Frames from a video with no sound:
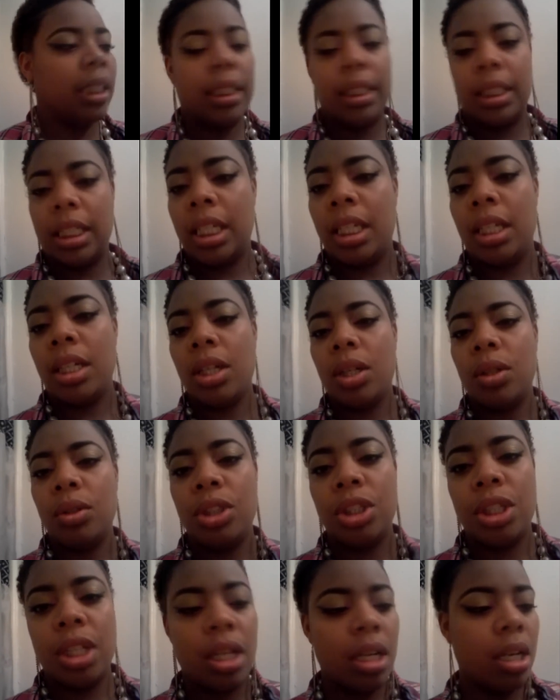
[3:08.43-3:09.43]
eco
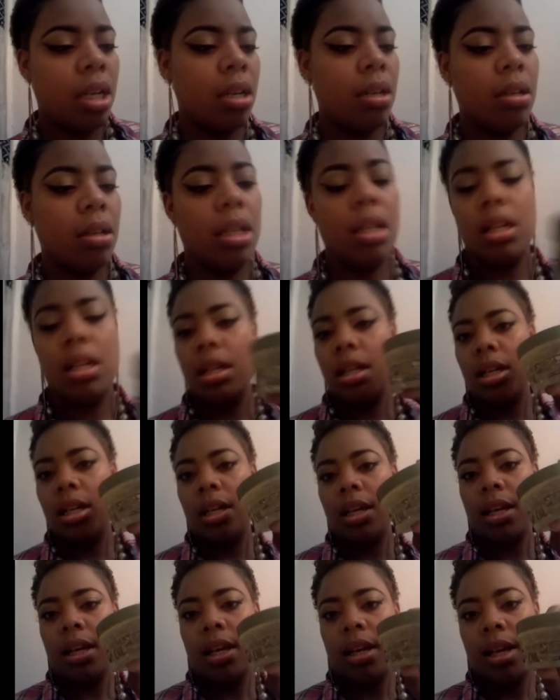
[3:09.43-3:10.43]
gel.
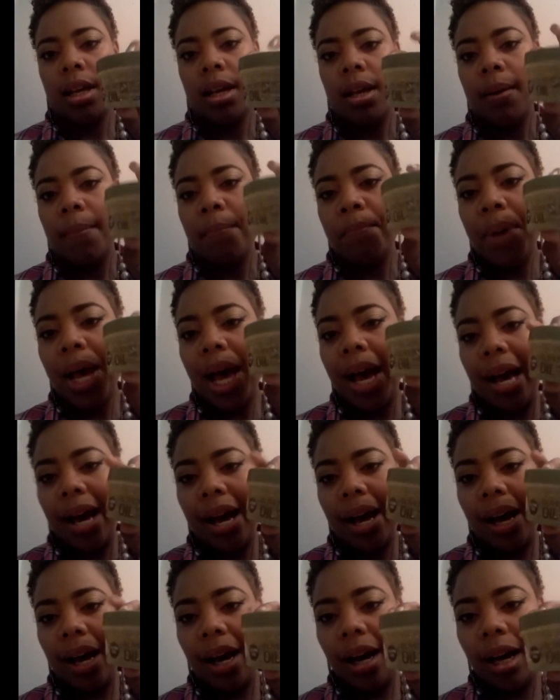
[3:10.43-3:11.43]

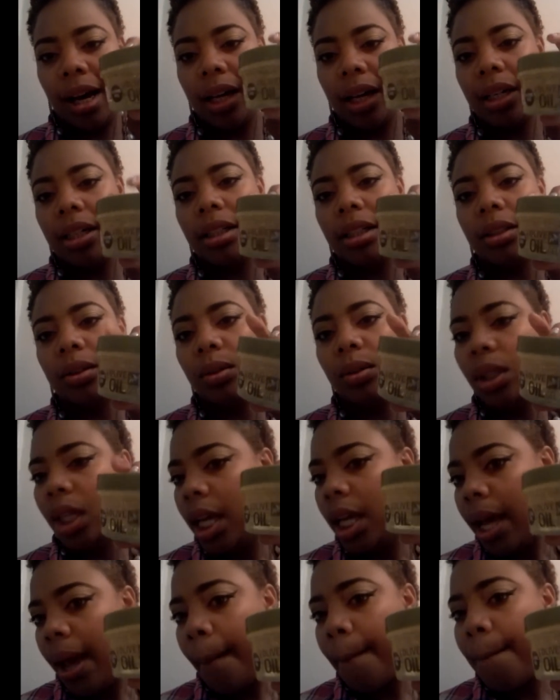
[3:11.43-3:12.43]

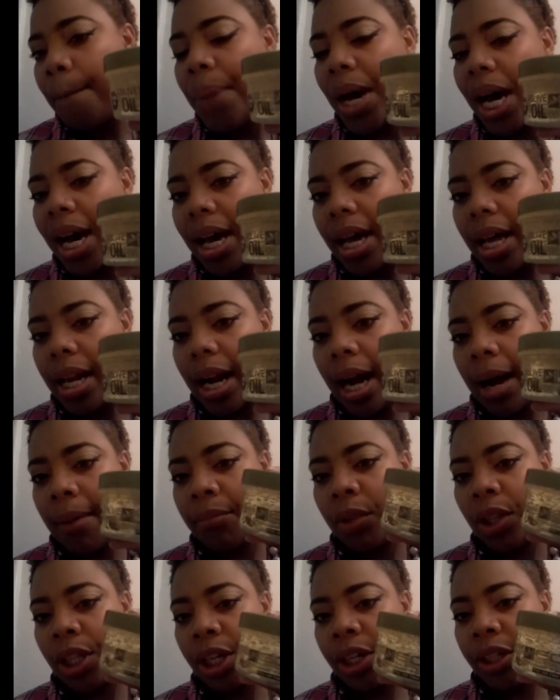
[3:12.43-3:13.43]
Bye. But I'm
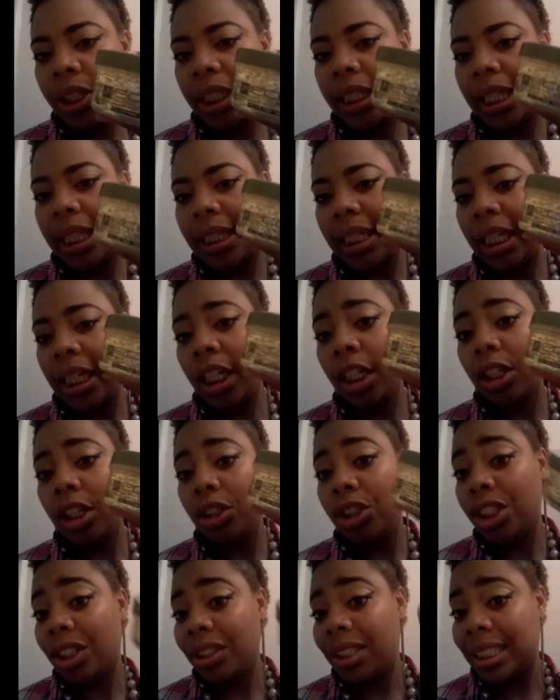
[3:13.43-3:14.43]
learning that the Eco
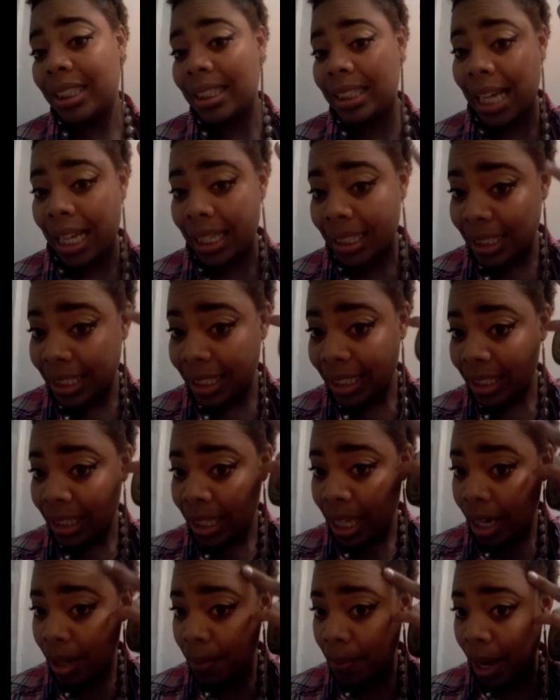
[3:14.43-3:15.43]
Gel does not
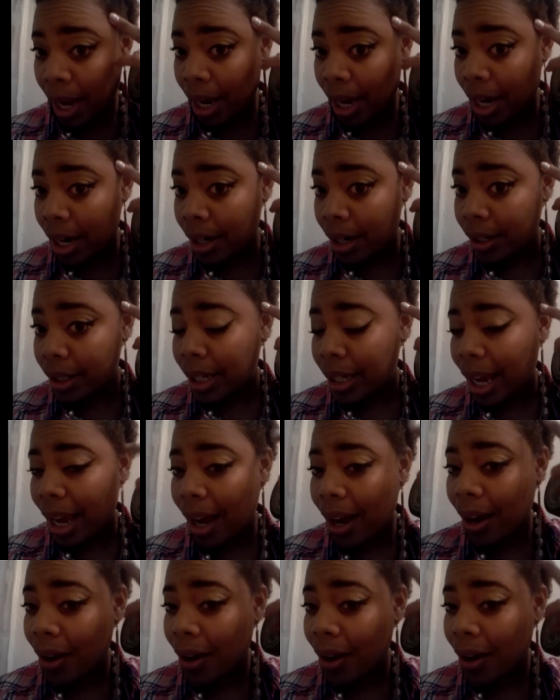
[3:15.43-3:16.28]
slick my hair down